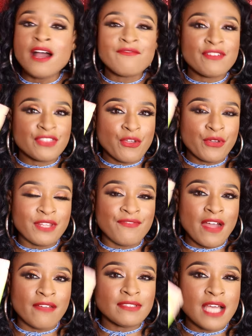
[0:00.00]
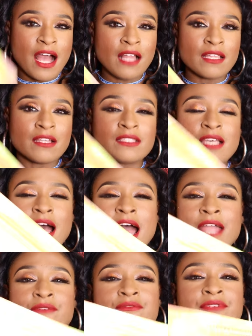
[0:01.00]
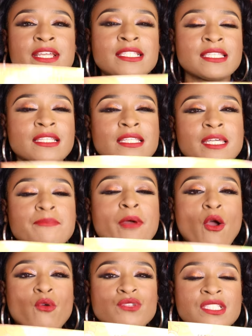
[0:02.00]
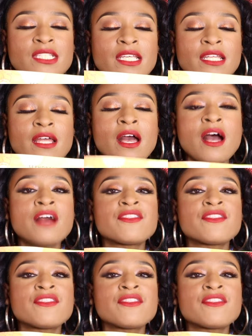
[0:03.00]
for $35. I recently posted